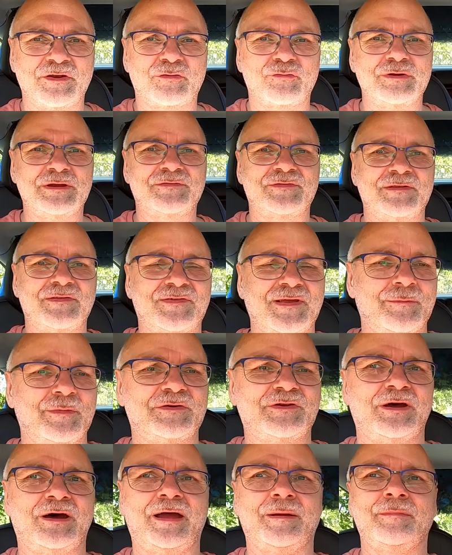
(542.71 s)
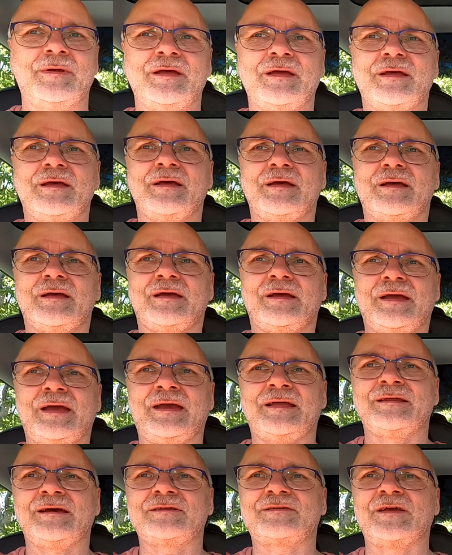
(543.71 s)
degrees in summertime.
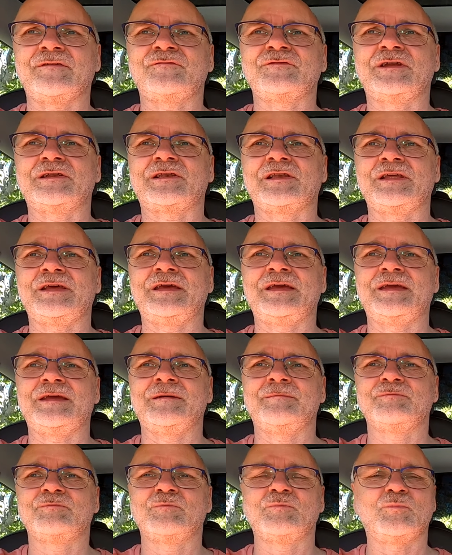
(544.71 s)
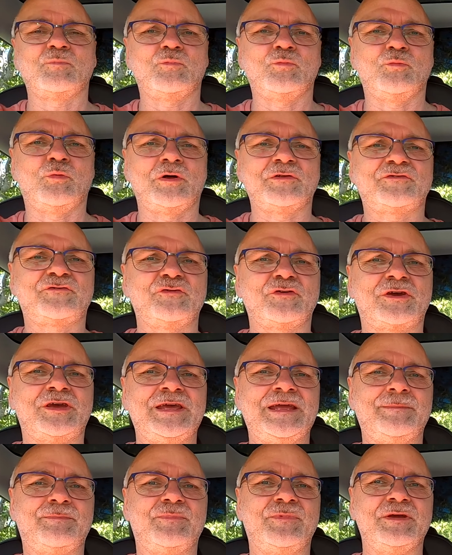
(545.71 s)
And I definitely want to
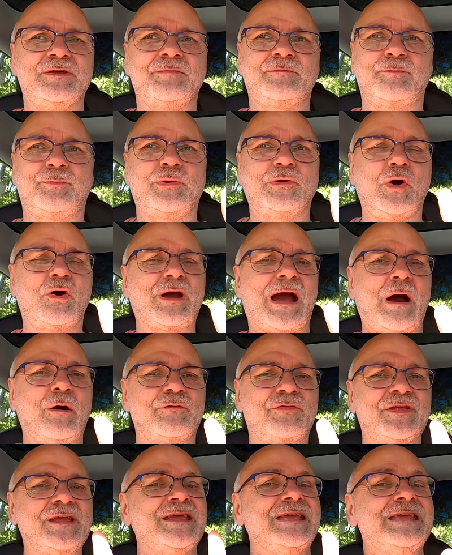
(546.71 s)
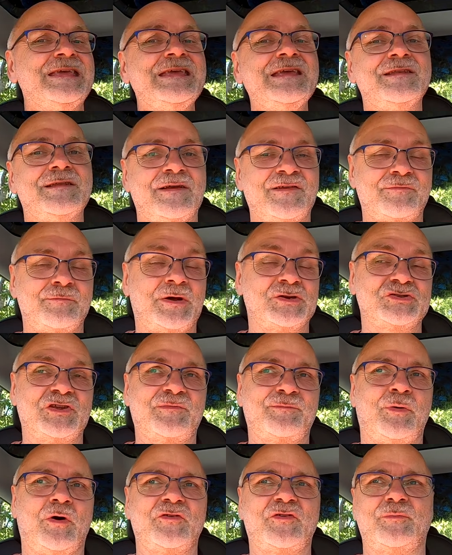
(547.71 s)
block out the heat as much
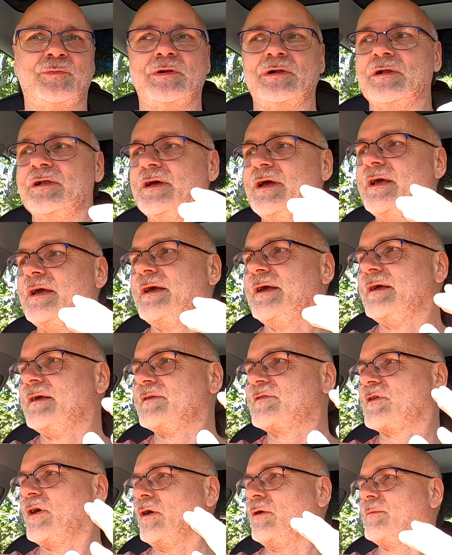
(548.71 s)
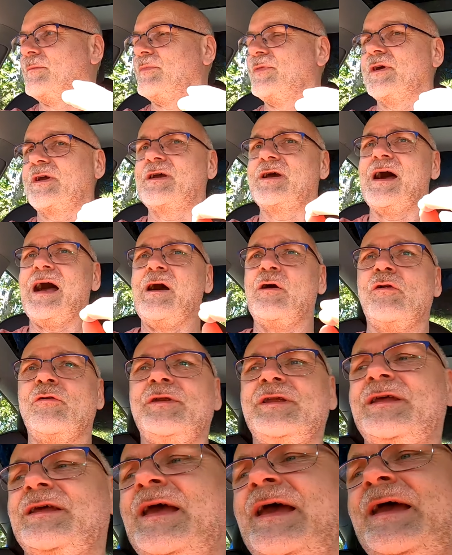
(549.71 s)
as possible. So the car already